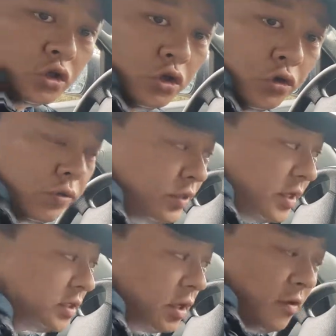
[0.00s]
to
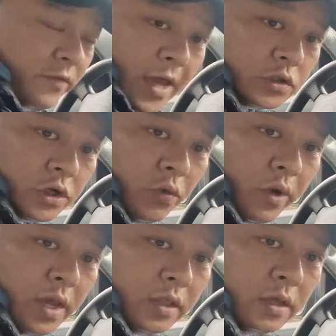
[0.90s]
this factory
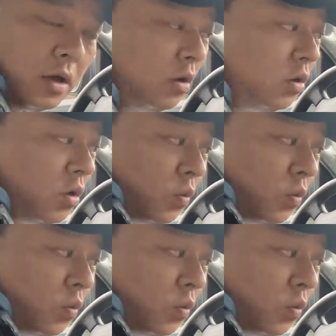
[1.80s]
radio